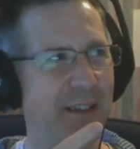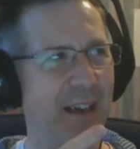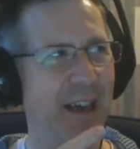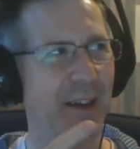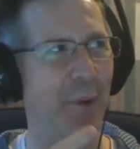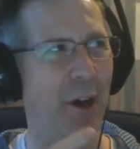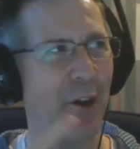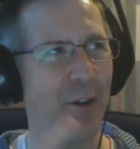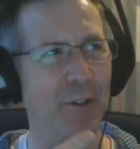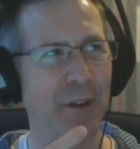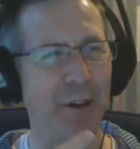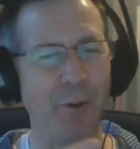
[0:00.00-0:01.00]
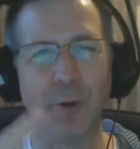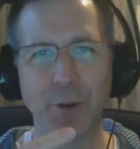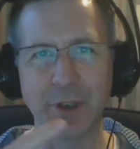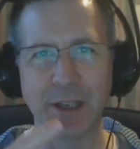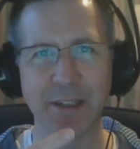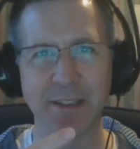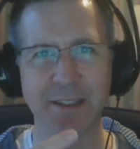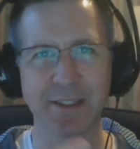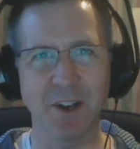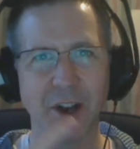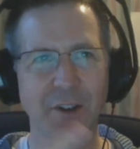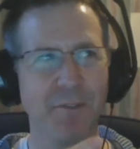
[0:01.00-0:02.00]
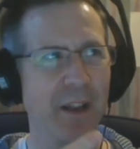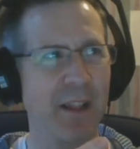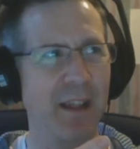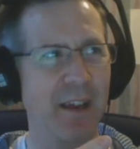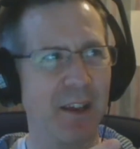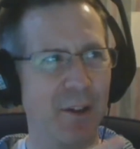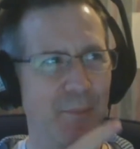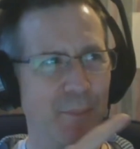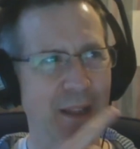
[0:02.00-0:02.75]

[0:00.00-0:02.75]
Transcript: on ordered, so hopefully they'll come.